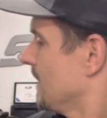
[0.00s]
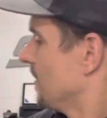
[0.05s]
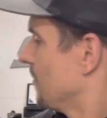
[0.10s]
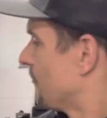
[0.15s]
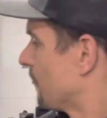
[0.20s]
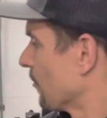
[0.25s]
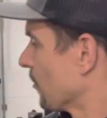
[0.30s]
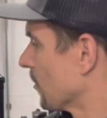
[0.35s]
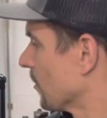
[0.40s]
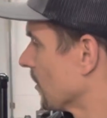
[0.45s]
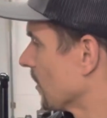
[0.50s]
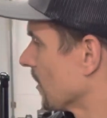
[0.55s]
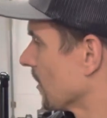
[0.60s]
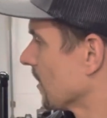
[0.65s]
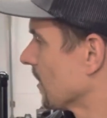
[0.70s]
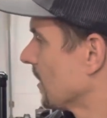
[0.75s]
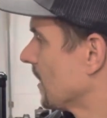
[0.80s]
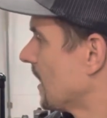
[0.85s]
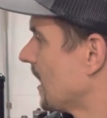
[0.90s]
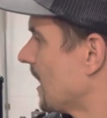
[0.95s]

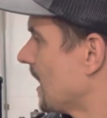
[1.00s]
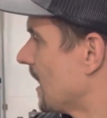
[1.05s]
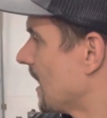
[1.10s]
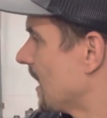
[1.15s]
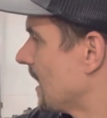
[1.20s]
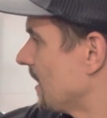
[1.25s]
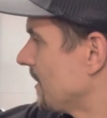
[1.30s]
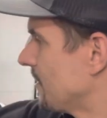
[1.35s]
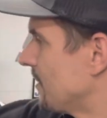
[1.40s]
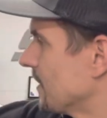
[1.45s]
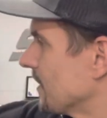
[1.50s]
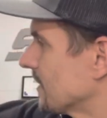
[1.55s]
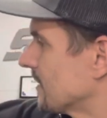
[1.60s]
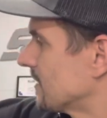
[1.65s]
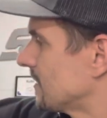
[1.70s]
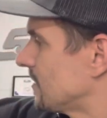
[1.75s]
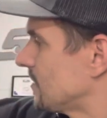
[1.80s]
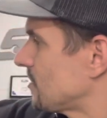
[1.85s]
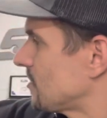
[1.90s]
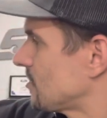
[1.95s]
for
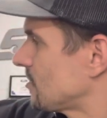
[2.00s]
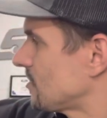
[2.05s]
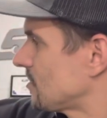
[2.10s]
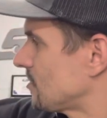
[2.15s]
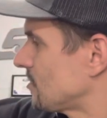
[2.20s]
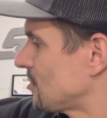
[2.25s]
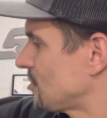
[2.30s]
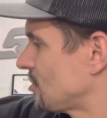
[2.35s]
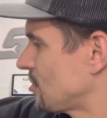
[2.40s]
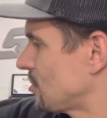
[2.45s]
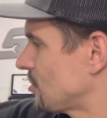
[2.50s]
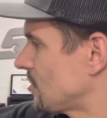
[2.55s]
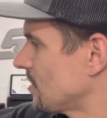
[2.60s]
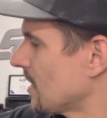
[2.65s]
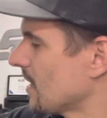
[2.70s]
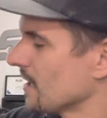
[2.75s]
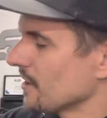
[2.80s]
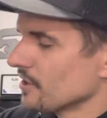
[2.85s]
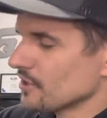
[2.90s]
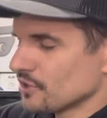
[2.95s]

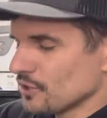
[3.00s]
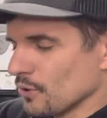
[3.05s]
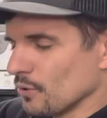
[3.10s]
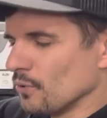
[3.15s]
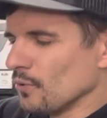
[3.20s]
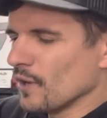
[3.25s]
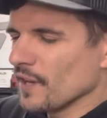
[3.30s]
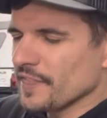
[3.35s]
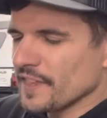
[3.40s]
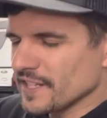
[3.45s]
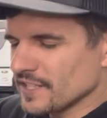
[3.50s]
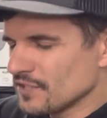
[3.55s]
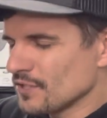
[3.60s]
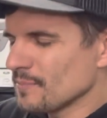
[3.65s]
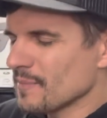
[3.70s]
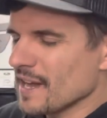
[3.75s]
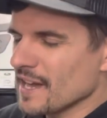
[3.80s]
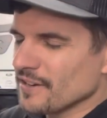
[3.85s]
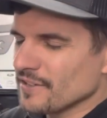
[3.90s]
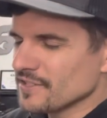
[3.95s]
the tool. I think
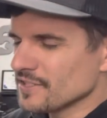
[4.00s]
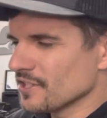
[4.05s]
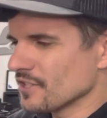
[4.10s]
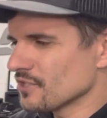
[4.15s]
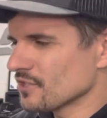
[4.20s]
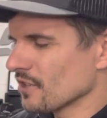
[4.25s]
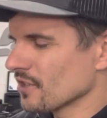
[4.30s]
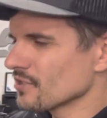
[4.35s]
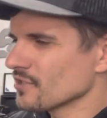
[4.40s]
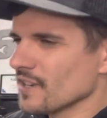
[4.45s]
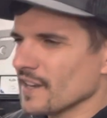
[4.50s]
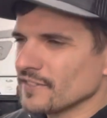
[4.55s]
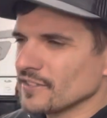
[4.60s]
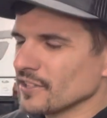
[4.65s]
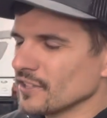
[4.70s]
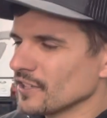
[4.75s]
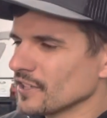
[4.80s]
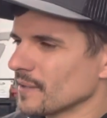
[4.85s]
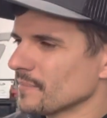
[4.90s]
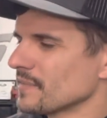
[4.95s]
2 batteries and a charger. I'll have
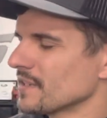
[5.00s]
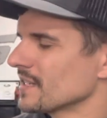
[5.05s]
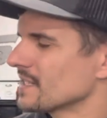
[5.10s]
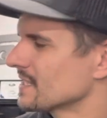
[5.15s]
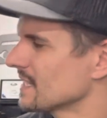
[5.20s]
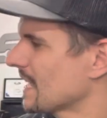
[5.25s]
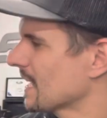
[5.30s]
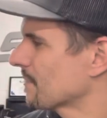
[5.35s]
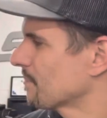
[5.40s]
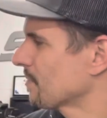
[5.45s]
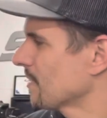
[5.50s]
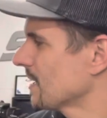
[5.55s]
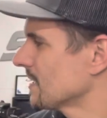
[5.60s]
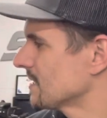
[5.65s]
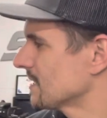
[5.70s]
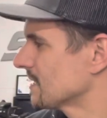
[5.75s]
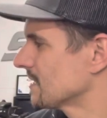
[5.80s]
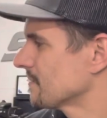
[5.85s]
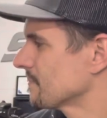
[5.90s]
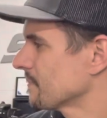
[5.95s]
to look up the exact
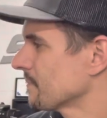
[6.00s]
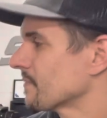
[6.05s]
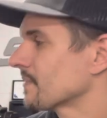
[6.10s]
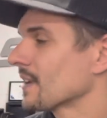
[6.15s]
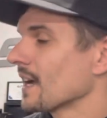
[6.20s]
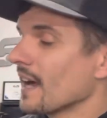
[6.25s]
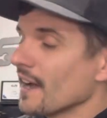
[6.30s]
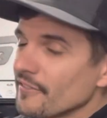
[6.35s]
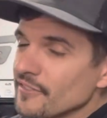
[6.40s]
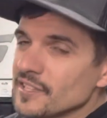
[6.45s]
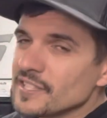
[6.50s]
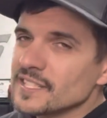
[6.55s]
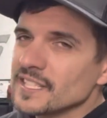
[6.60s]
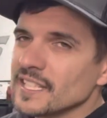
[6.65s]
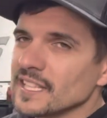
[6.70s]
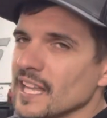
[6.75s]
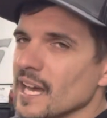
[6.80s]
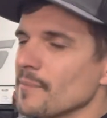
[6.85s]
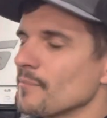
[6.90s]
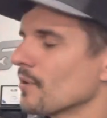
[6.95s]
prices. Obviously
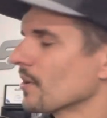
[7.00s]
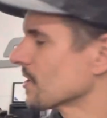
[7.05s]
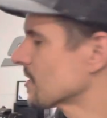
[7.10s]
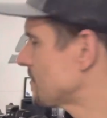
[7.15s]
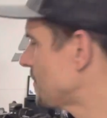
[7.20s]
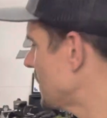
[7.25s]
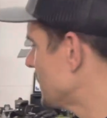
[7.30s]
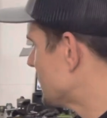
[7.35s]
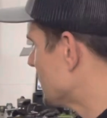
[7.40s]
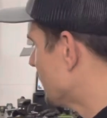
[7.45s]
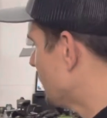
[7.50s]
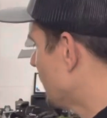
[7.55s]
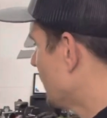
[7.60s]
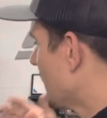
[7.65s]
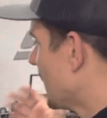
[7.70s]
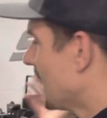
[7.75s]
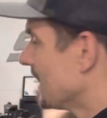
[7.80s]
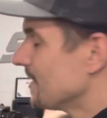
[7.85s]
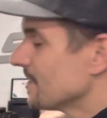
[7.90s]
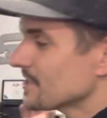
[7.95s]
a lot more
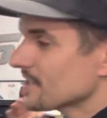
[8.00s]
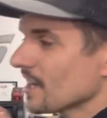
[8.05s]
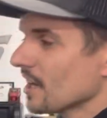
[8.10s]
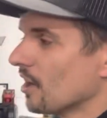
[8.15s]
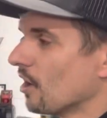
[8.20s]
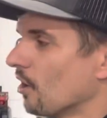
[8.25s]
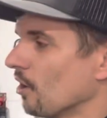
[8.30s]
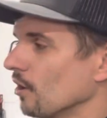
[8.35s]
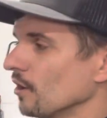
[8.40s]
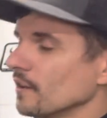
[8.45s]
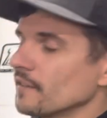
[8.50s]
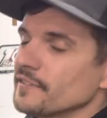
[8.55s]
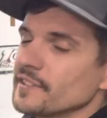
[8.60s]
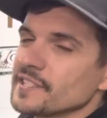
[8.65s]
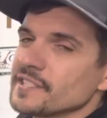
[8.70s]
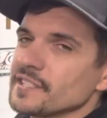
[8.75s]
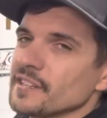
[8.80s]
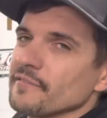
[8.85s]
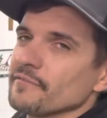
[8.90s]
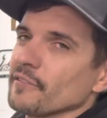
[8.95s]
expensive. I just got all of
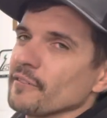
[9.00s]
this stuff for